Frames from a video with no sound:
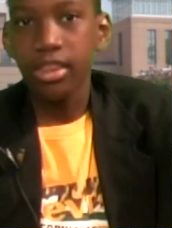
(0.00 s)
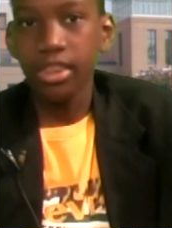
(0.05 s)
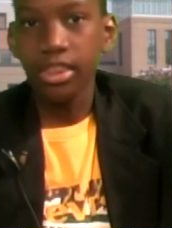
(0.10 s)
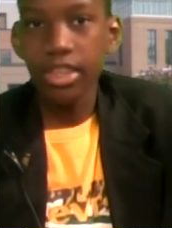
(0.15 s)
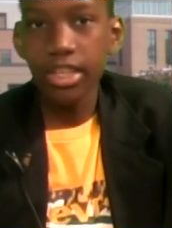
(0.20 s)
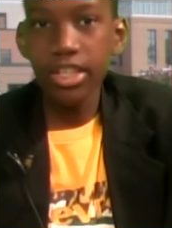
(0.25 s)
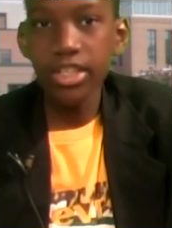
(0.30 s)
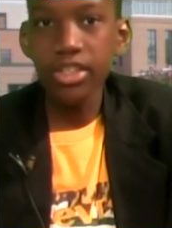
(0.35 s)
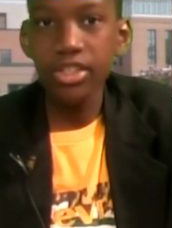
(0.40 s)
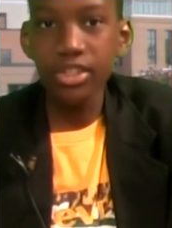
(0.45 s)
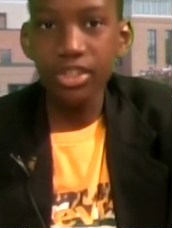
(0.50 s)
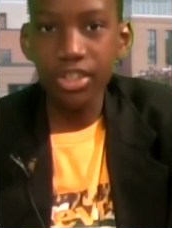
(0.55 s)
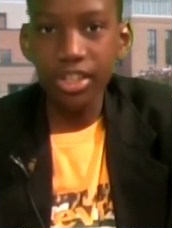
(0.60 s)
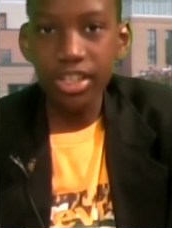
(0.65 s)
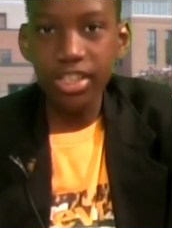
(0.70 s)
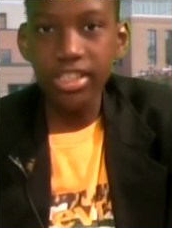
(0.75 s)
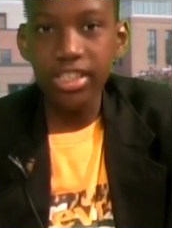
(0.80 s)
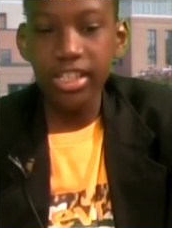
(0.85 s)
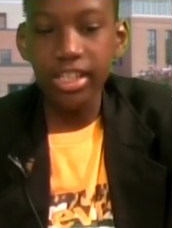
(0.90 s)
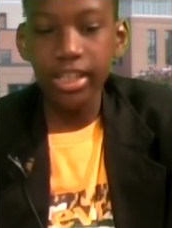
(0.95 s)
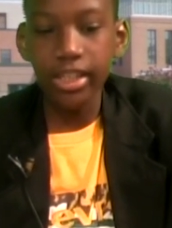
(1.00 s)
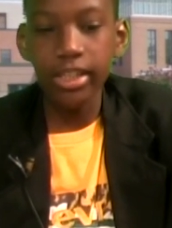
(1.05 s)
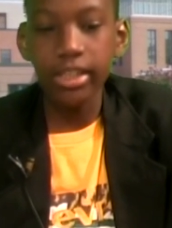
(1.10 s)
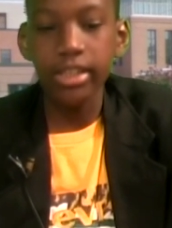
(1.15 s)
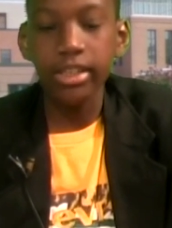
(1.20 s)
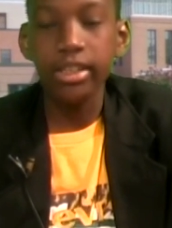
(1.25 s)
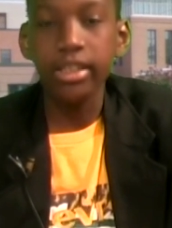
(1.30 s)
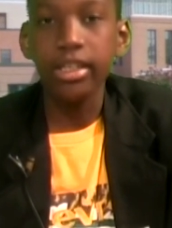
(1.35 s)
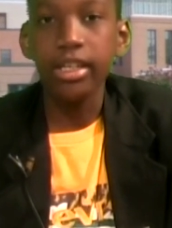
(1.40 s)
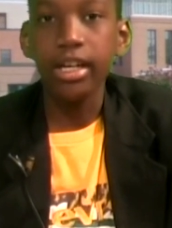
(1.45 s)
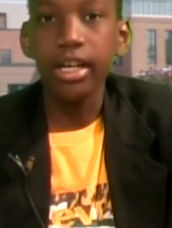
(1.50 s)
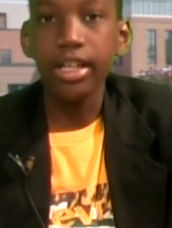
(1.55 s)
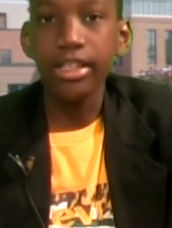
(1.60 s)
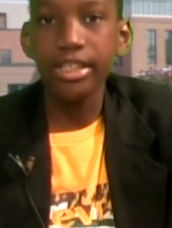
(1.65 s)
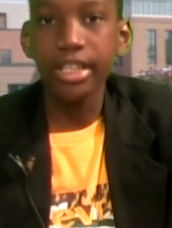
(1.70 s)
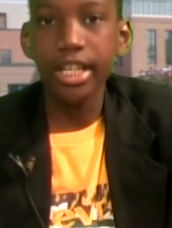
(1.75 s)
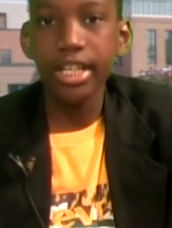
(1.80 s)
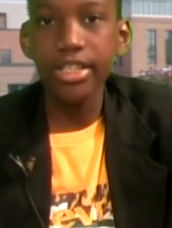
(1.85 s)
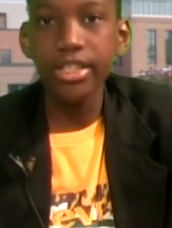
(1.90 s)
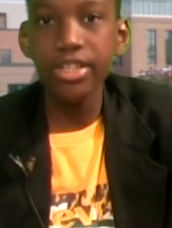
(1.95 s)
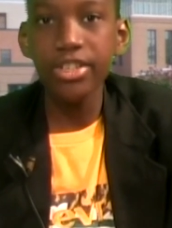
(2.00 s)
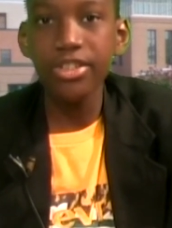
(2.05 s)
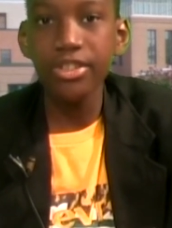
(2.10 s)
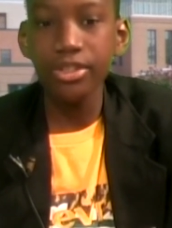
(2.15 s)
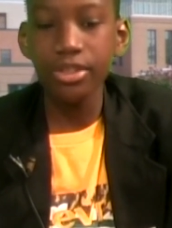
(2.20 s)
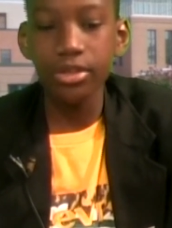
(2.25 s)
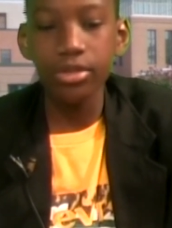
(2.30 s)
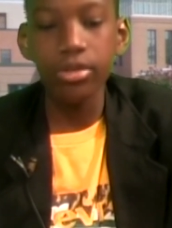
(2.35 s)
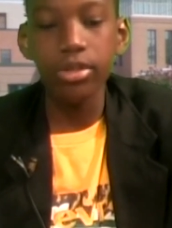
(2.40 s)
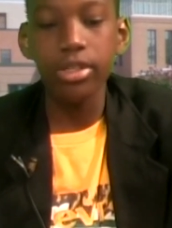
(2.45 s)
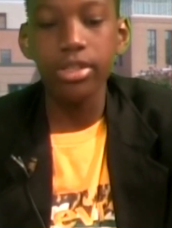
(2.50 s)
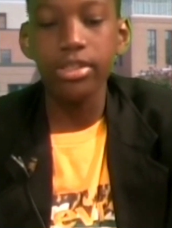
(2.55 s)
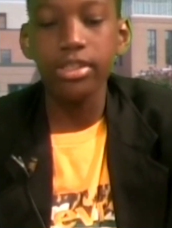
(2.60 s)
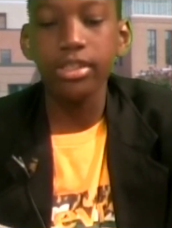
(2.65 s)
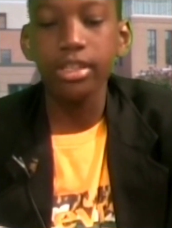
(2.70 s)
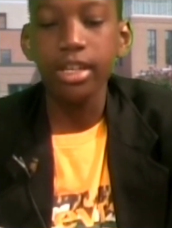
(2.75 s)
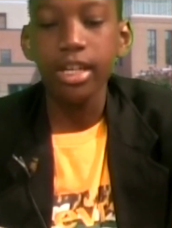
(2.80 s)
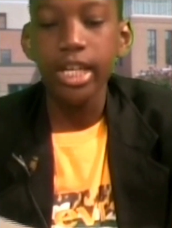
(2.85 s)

This just in. Attention students,